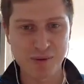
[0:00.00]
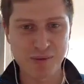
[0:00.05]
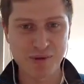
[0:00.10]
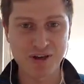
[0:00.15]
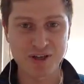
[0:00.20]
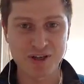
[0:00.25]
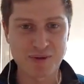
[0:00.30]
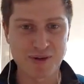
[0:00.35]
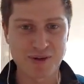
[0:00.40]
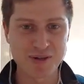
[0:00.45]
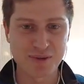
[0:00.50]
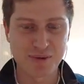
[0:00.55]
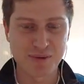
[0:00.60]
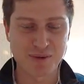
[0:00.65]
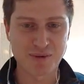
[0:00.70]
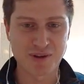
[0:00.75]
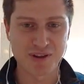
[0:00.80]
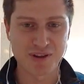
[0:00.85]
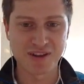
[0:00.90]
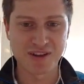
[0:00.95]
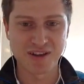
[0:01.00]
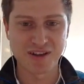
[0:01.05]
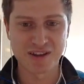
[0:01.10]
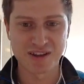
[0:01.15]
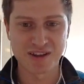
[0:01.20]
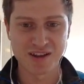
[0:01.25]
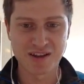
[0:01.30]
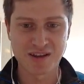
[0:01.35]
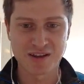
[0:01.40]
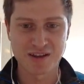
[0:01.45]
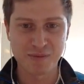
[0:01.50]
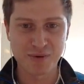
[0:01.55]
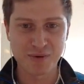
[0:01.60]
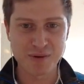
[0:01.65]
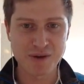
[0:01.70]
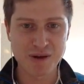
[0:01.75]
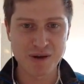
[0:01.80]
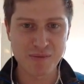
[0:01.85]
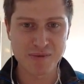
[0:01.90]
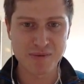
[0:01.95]
about your experience with with the, the, the
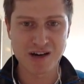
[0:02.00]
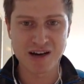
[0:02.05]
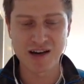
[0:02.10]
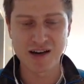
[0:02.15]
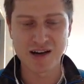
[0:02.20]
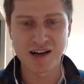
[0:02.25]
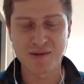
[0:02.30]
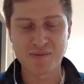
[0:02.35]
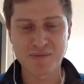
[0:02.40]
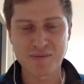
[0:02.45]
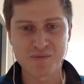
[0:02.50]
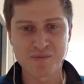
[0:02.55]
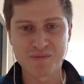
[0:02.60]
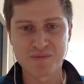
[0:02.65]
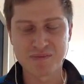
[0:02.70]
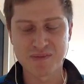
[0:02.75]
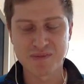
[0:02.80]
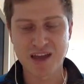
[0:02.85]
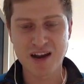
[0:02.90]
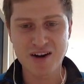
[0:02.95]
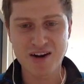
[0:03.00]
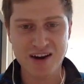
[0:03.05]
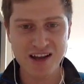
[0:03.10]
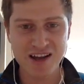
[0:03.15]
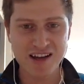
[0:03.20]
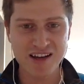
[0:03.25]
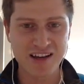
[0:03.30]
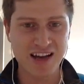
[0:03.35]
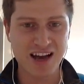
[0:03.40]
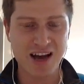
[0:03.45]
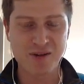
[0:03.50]
premium uh, area?